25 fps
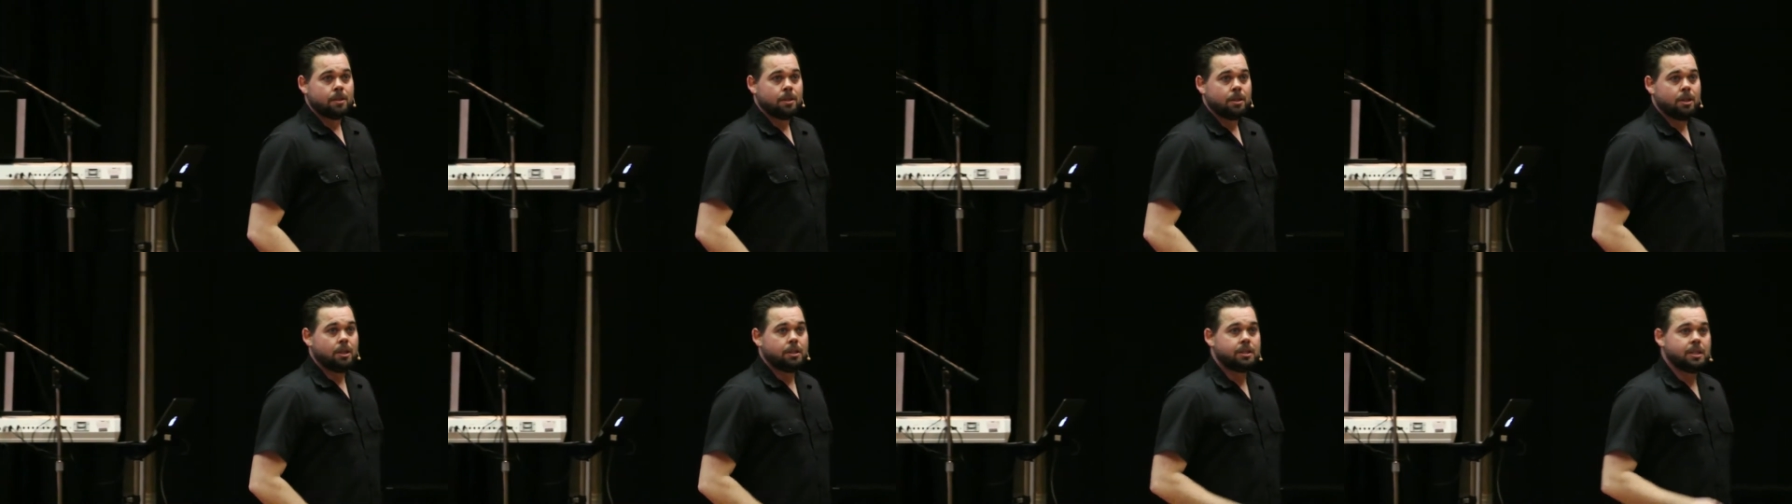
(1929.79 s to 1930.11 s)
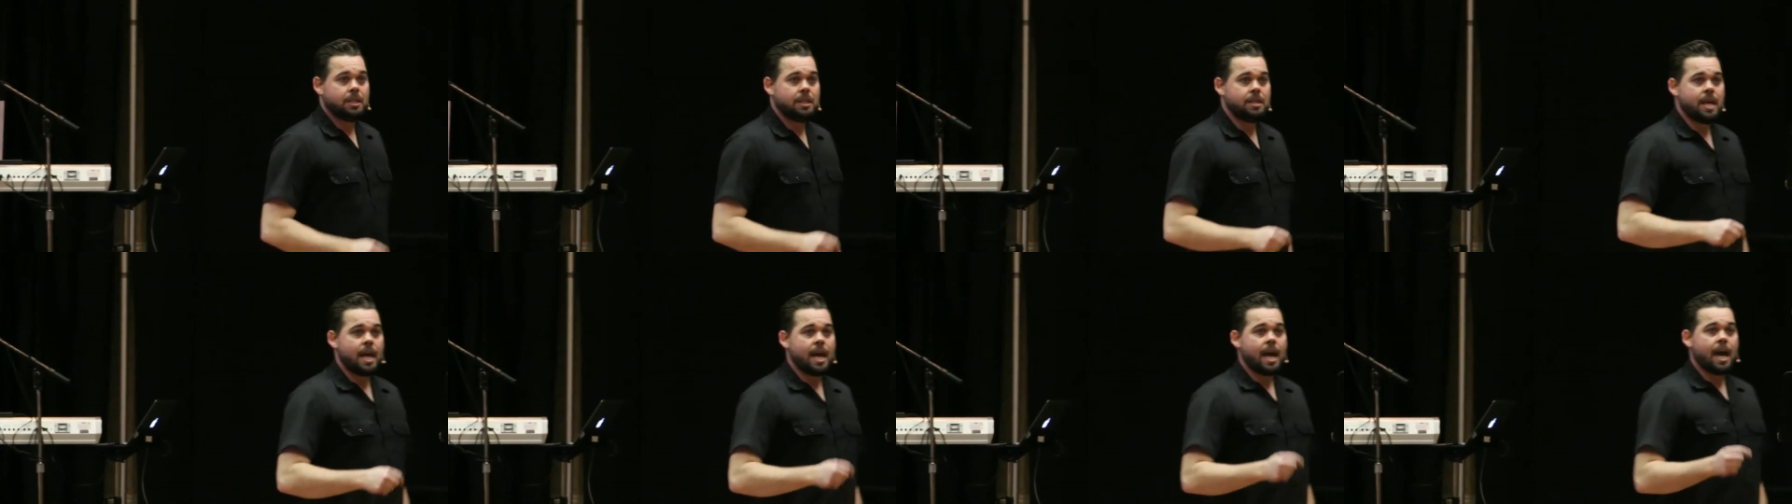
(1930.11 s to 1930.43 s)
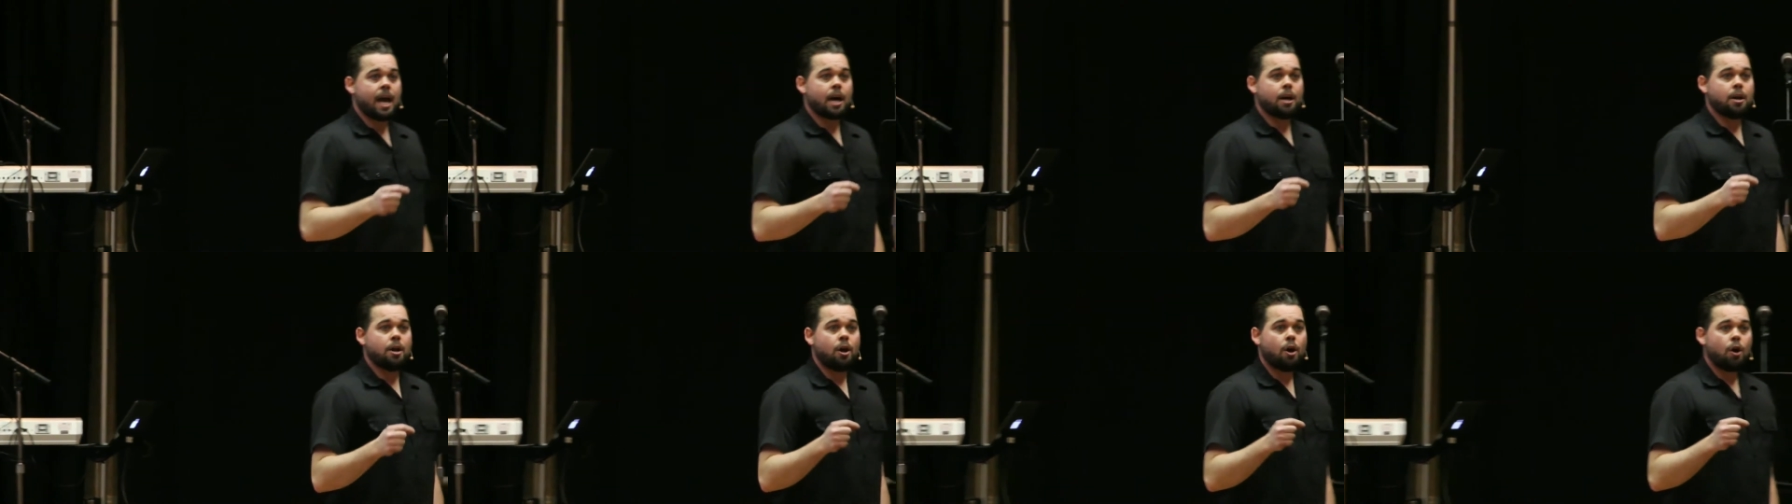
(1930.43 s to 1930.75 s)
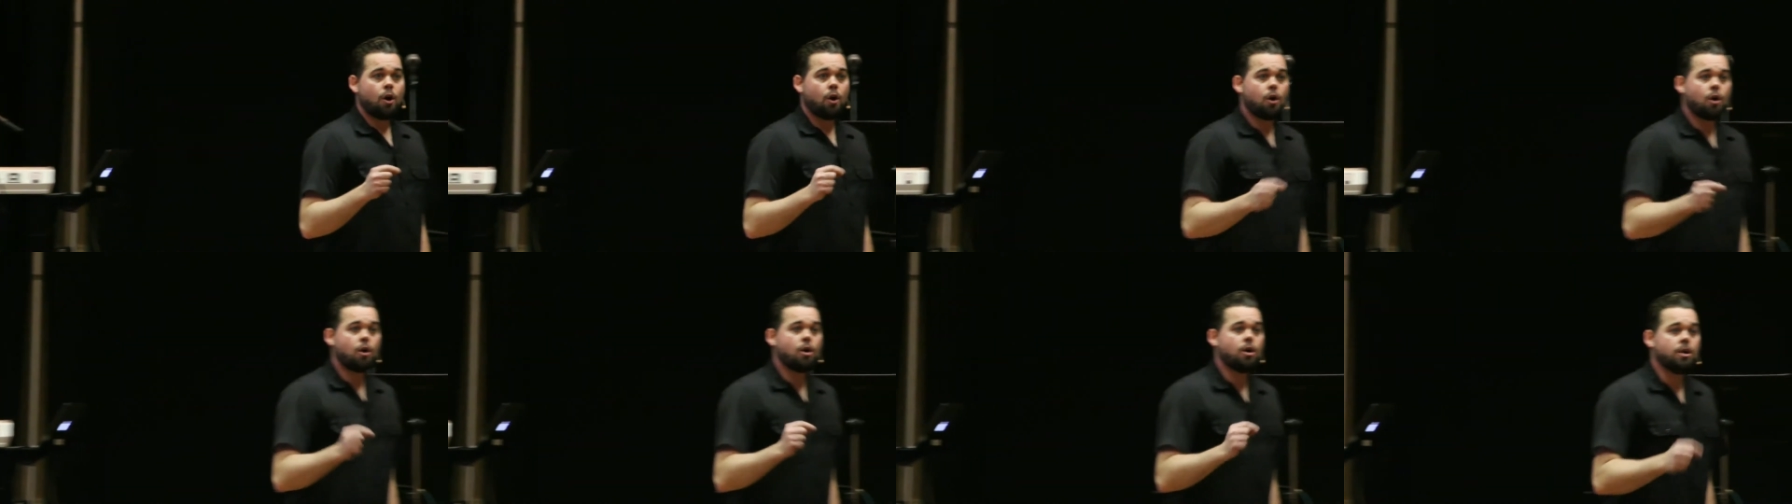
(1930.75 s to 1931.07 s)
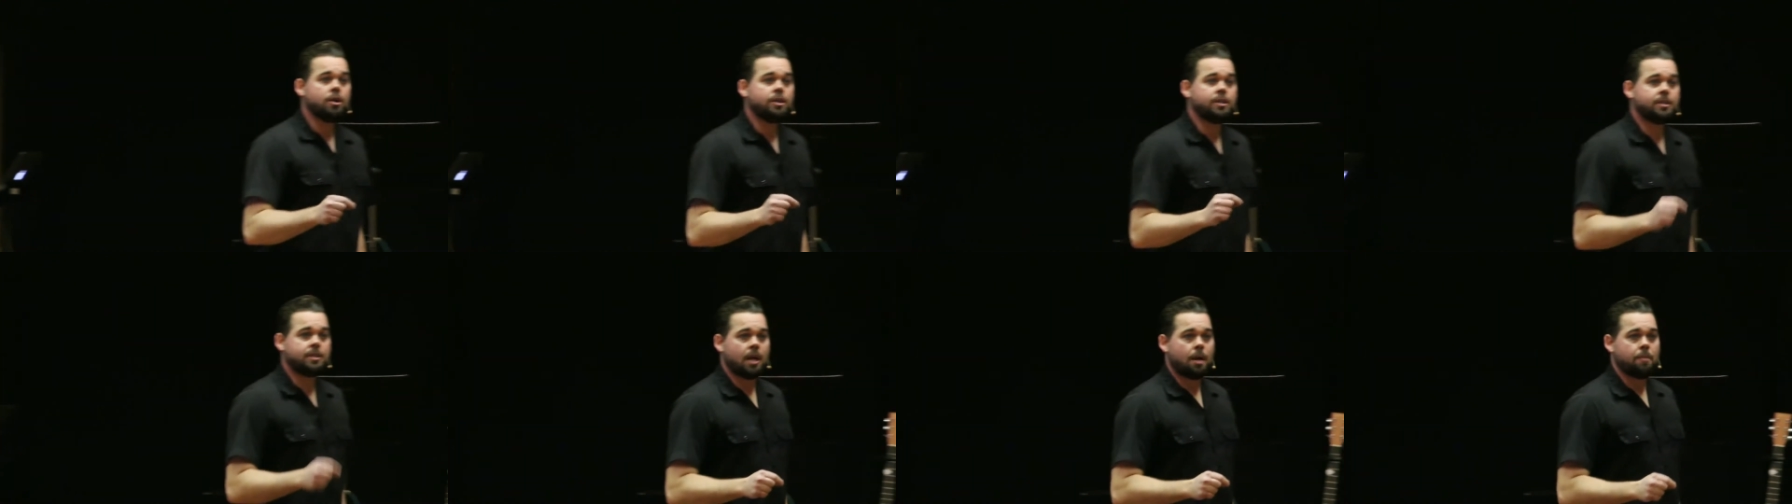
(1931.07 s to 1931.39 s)
You see, they had
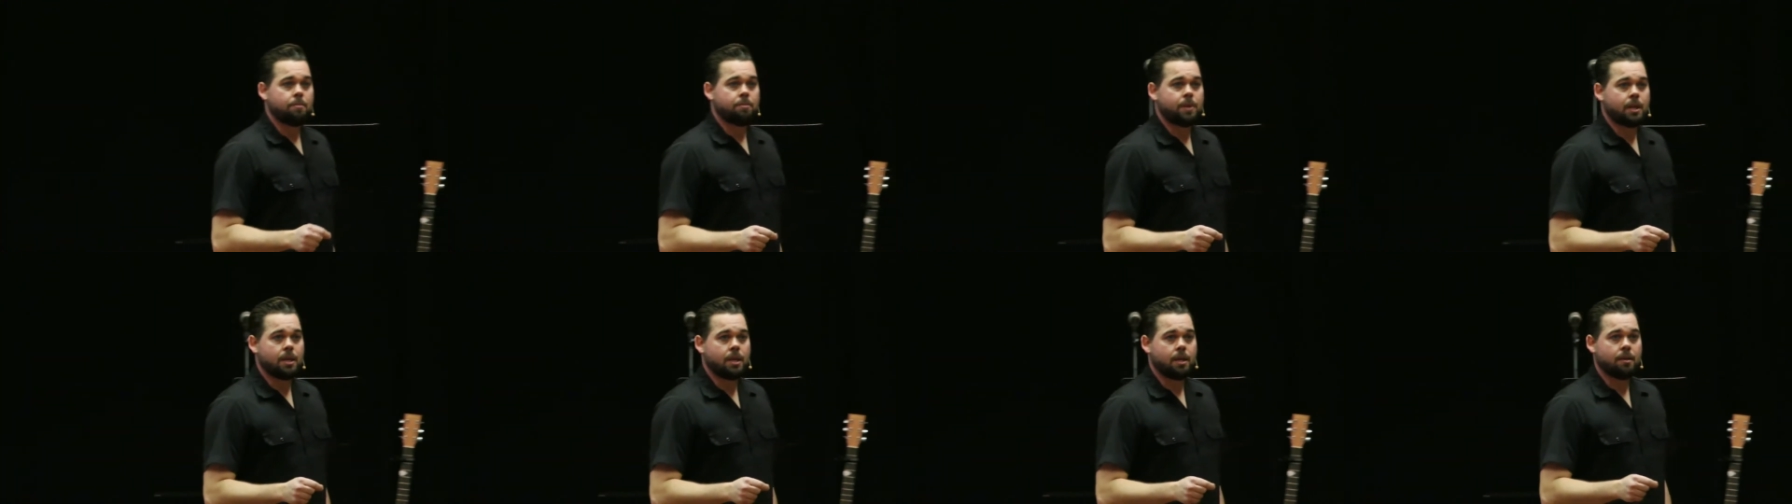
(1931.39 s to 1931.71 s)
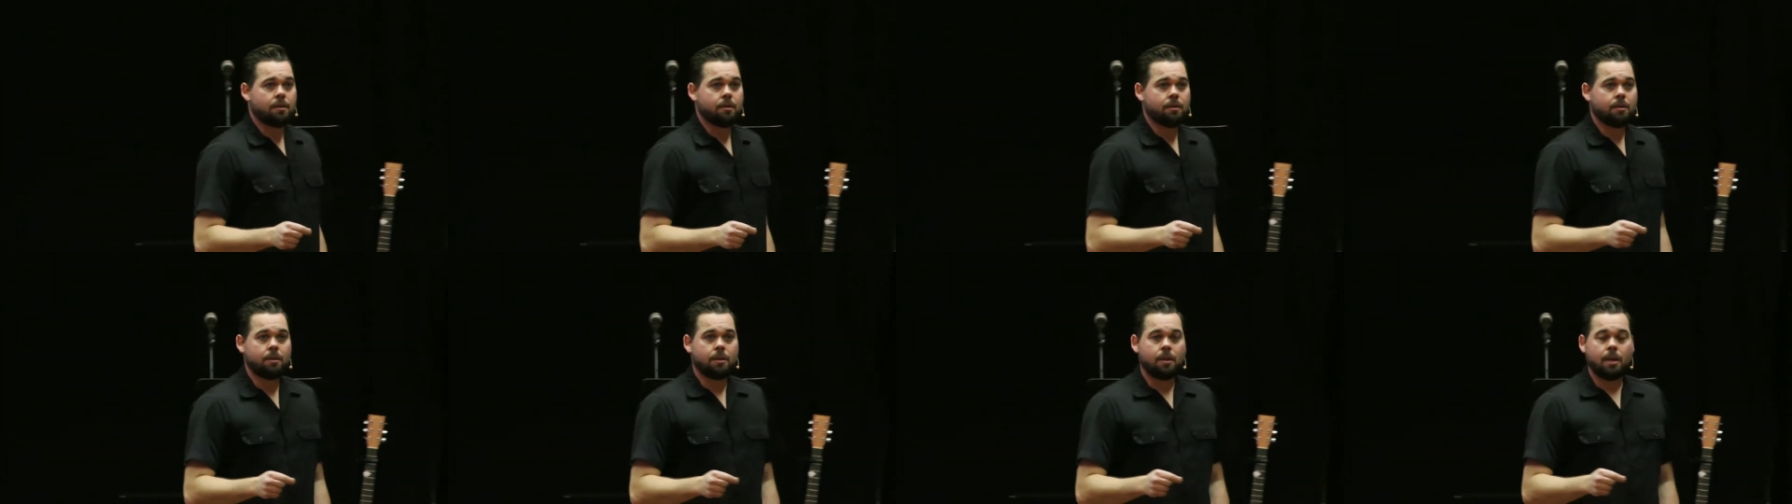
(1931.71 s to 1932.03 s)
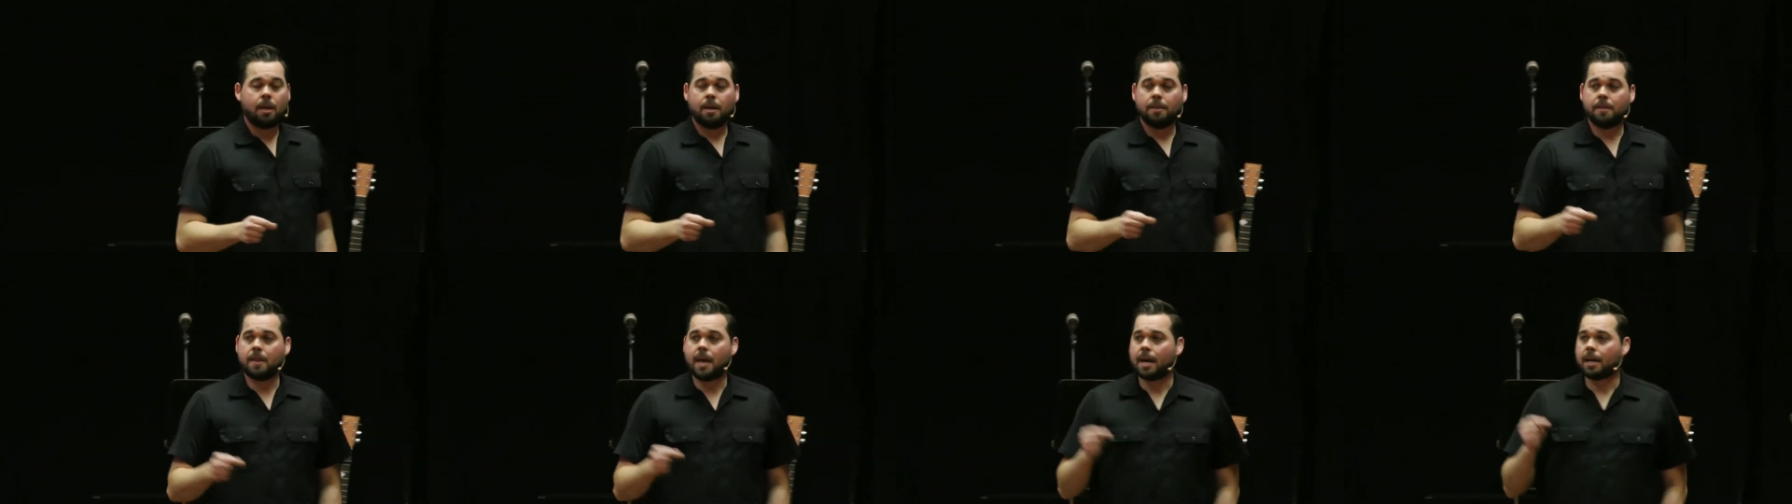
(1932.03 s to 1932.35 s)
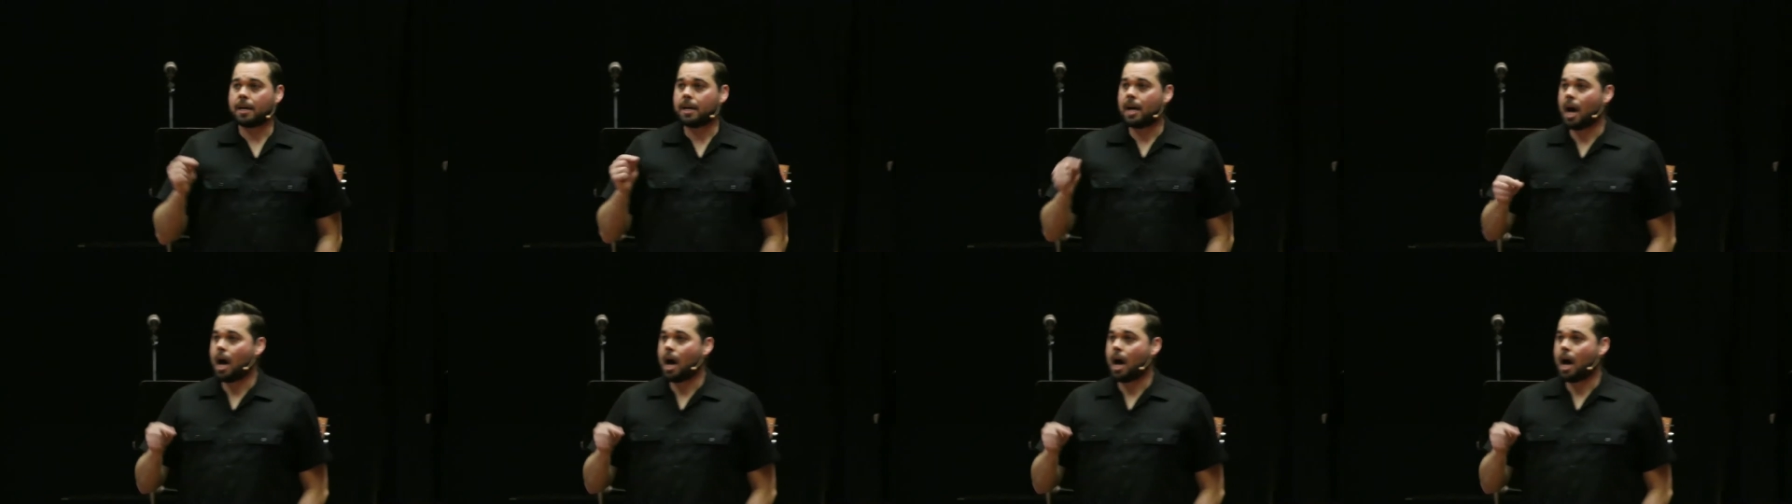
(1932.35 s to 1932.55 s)
heard something that